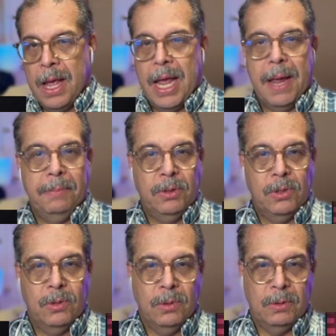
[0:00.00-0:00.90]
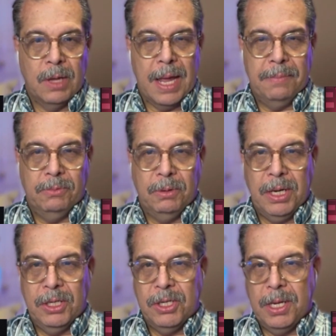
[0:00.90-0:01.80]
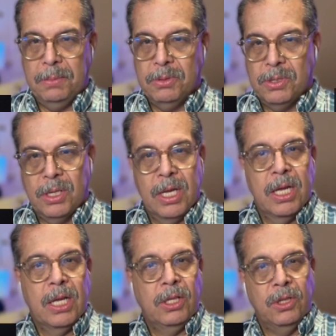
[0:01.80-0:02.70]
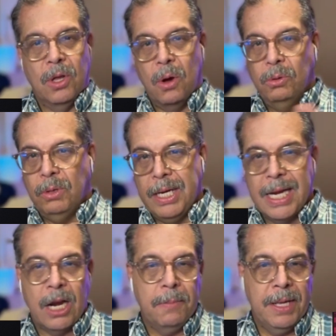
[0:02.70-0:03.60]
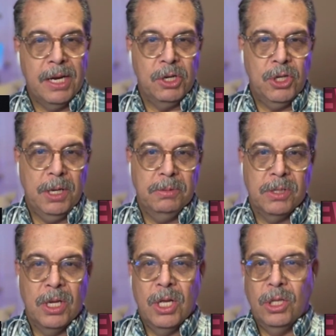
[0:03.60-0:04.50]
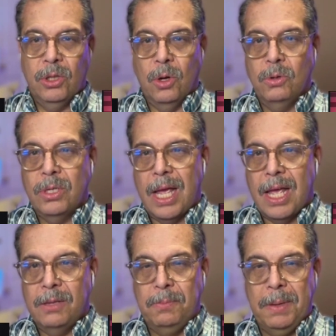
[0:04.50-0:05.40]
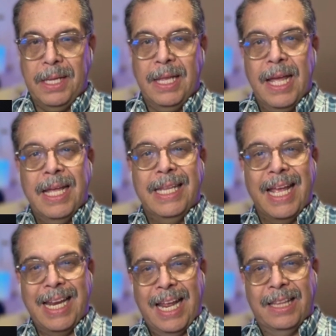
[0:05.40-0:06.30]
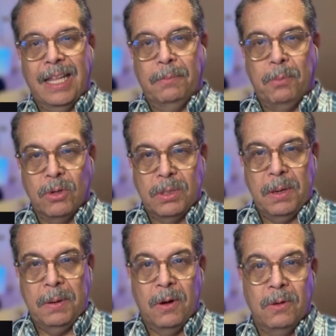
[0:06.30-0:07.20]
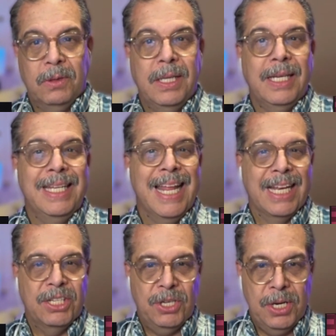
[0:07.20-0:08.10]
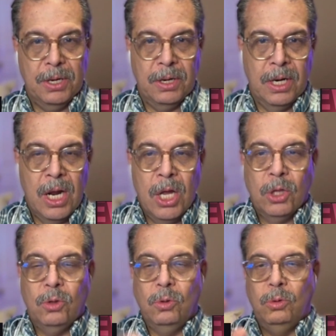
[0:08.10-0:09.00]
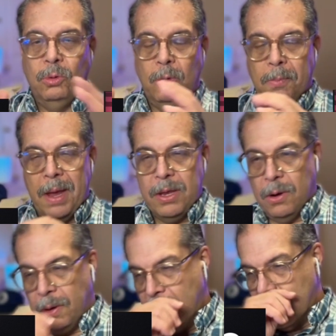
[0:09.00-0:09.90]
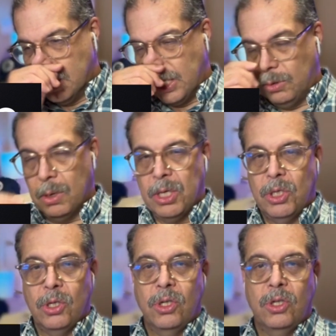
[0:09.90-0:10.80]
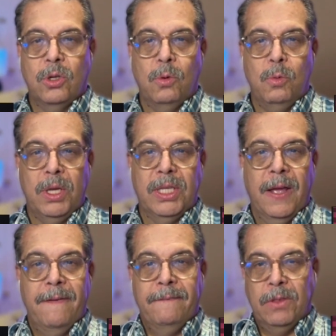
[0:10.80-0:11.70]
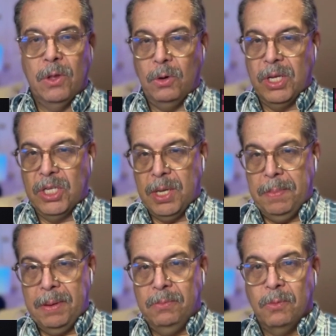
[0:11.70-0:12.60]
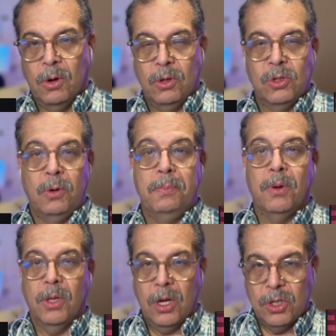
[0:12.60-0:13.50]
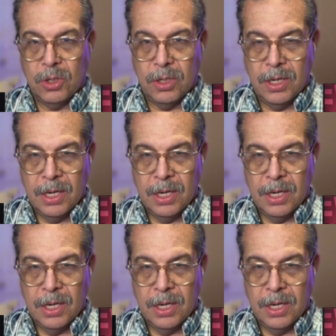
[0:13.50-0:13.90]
M3 chips, no 3nm chips. Those are being neglected possibly until next year due to major situations with not only shipping, also on production.